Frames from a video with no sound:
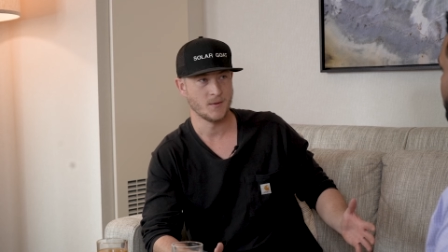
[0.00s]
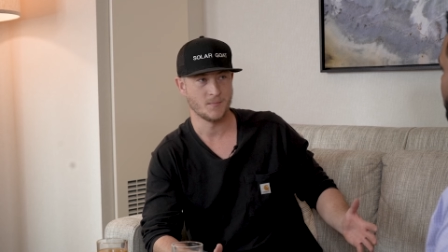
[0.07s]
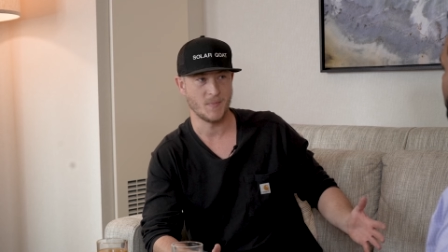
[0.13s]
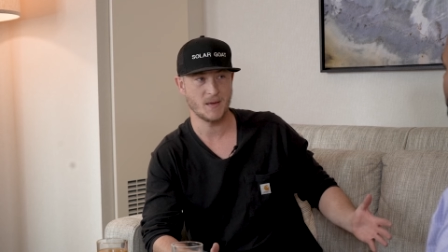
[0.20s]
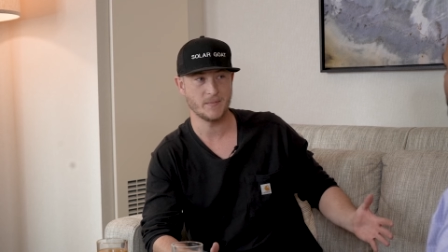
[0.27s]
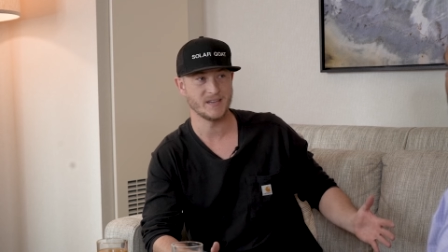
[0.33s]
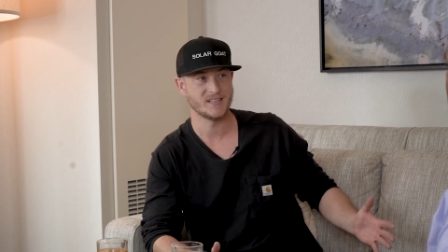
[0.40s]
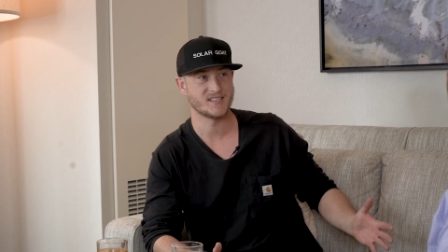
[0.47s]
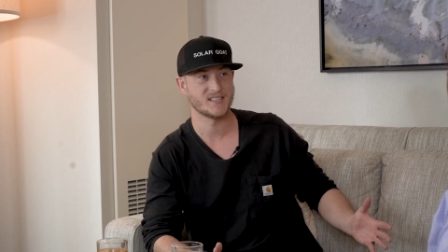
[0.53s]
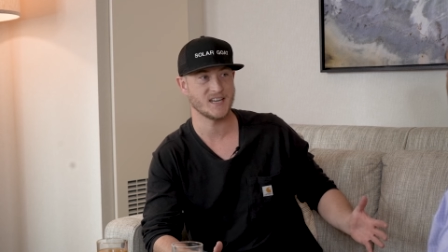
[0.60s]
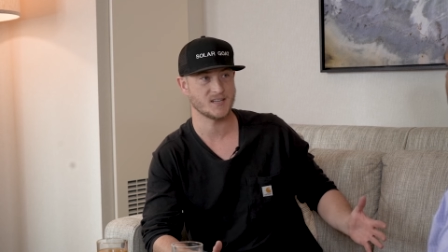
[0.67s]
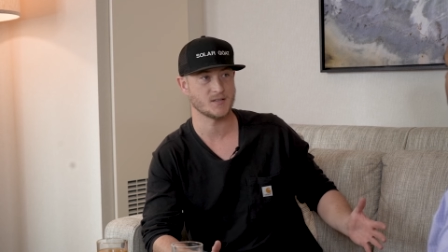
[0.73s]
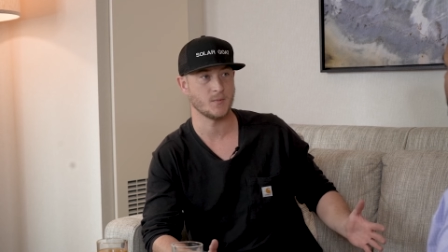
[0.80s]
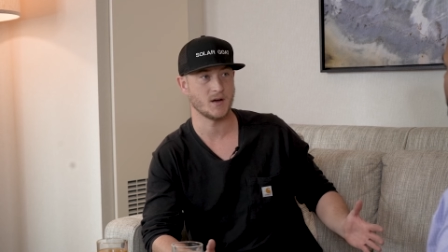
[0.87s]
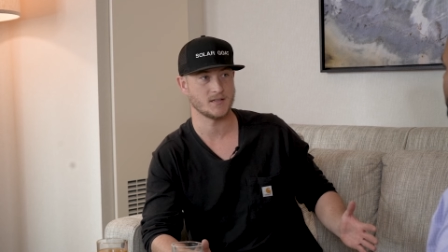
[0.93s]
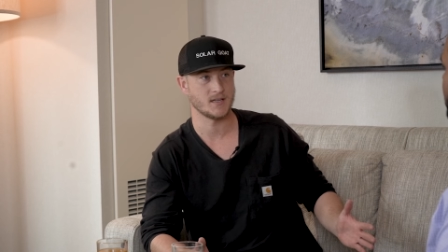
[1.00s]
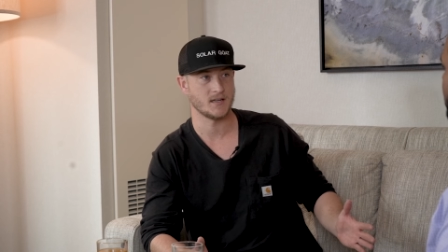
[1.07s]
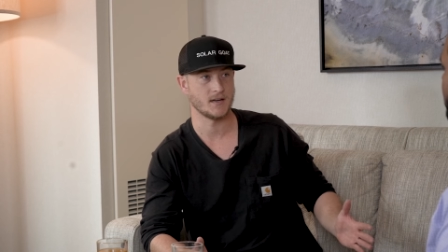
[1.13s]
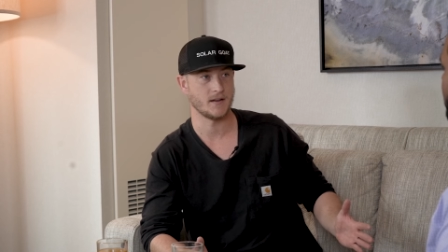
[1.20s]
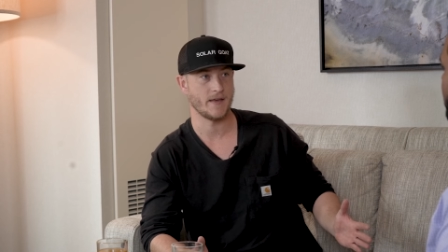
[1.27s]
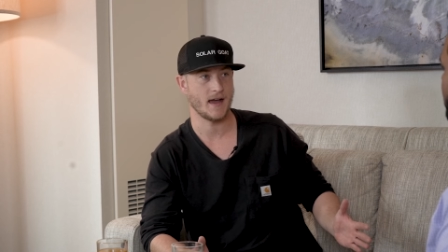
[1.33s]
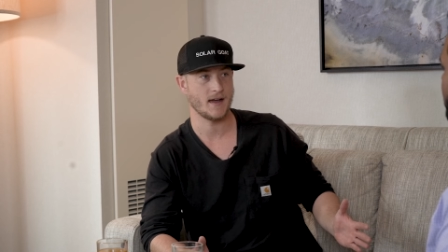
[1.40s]
maybe six months
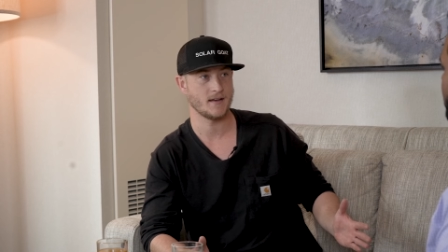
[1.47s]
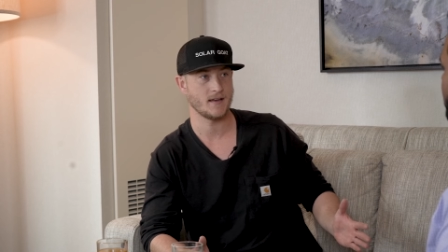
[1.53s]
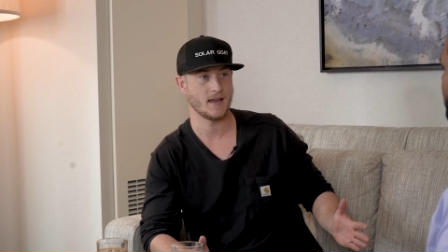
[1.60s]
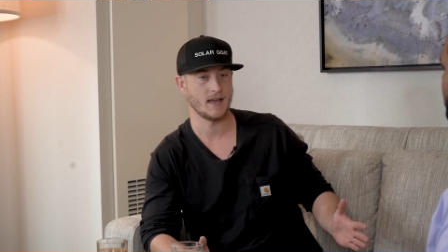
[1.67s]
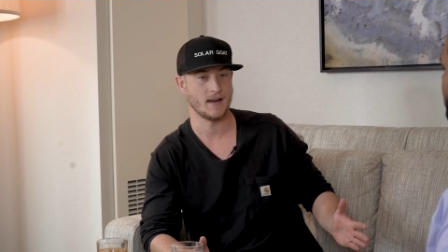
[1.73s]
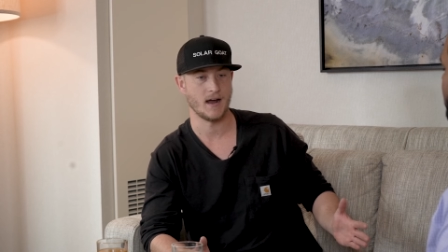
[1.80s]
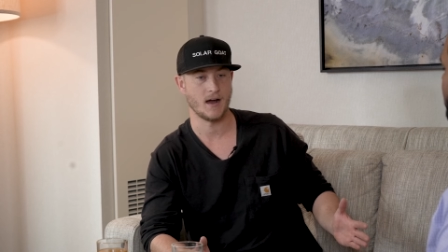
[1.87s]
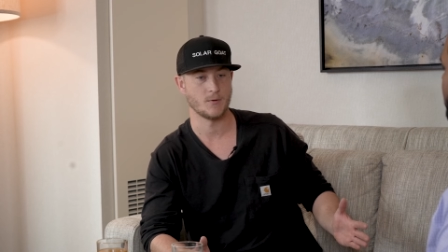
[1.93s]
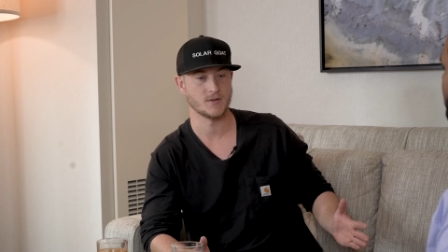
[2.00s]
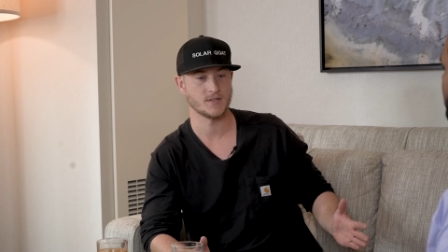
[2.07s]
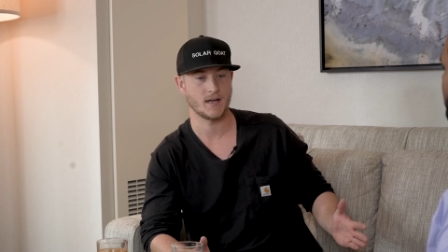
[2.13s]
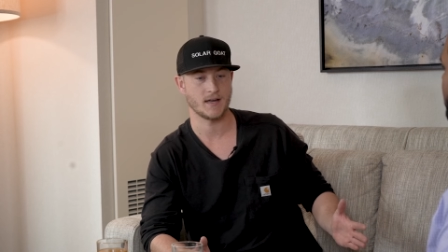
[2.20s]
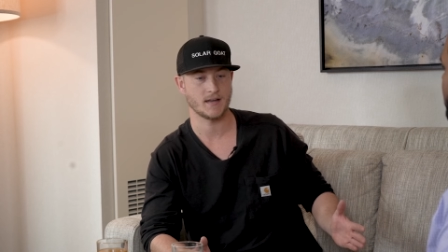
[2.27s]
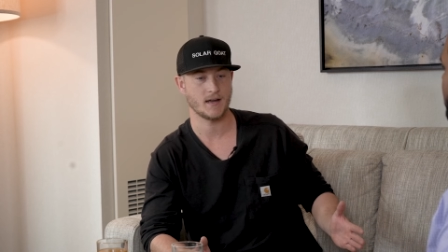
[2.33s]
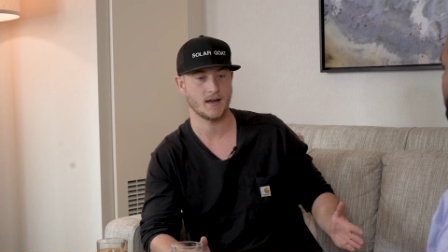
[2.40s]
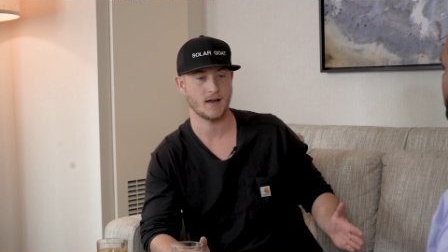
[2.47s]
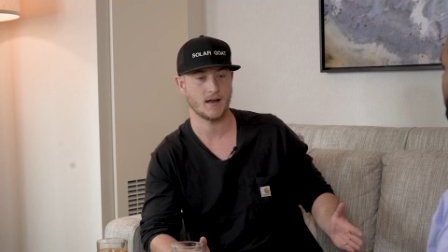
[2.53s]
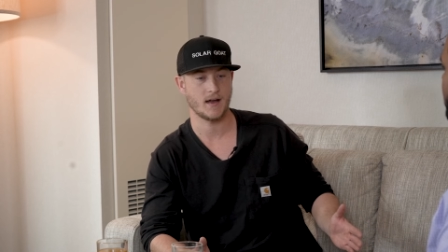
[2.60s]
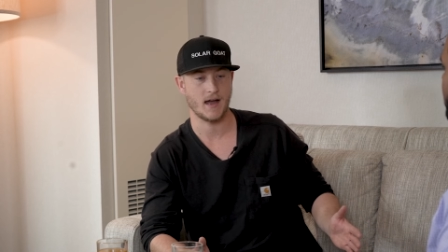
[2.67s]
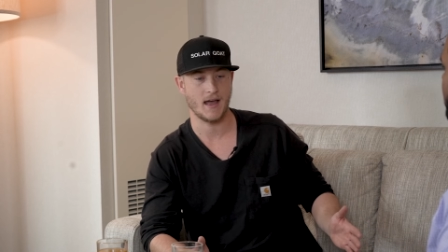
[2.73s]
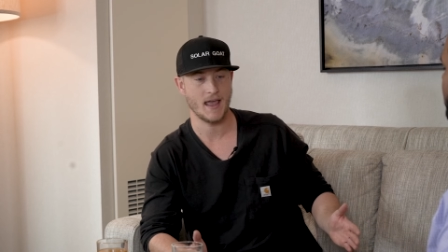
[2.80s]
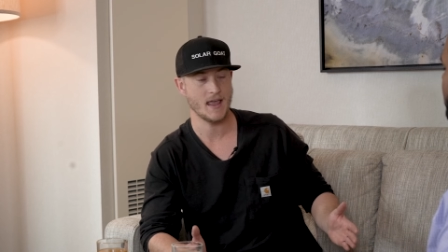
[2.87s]
into that. And I was like,
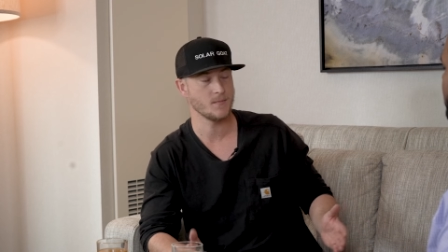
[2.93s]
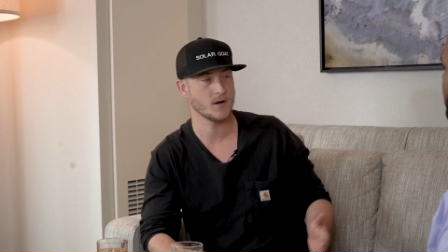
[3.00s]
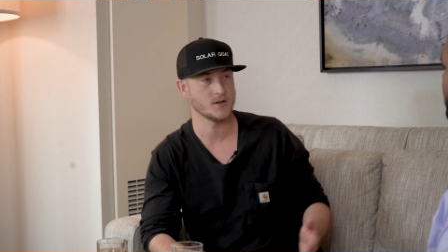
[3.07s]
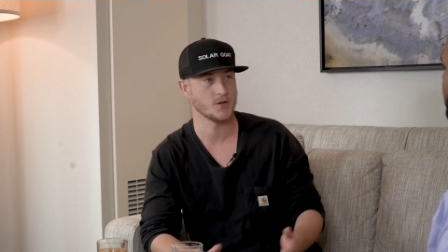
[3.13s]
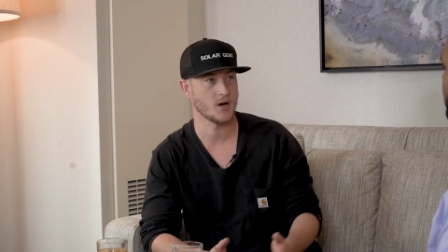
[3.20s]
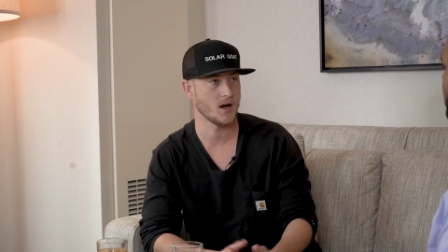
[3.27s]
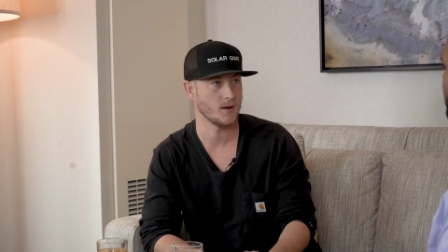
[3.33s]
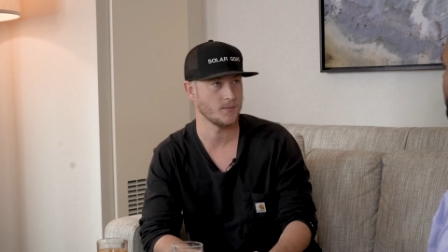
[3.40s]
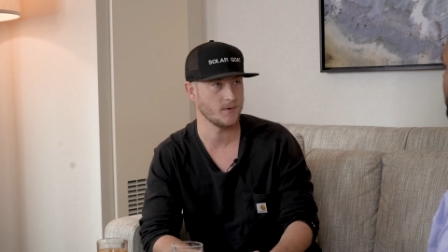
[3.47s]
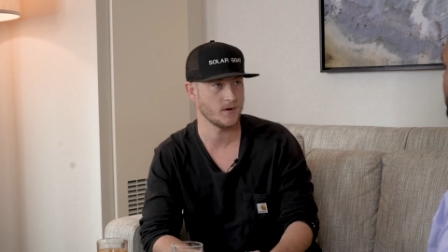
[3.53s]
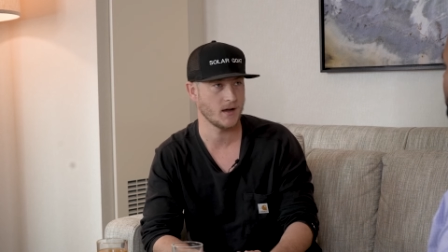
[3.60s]
I hate my job.